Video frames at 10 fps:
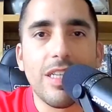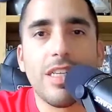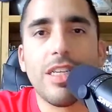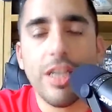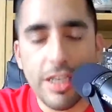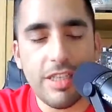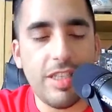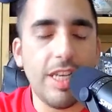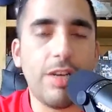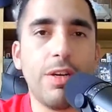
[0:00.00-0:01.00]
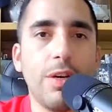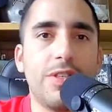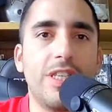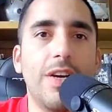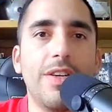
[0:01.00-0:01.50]
Good to see.
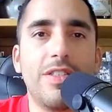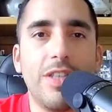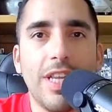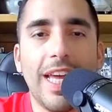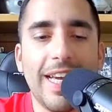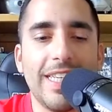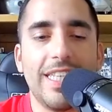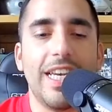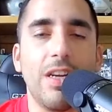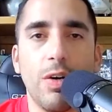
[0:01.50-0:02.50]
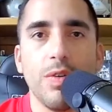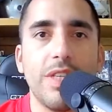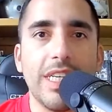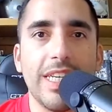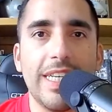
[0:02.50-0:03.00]
Kudos to Terrence Steele, like I said,
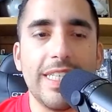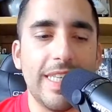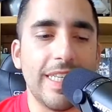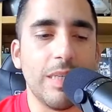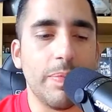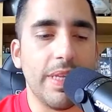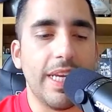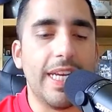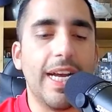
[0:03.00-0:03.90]
holding to his discipline.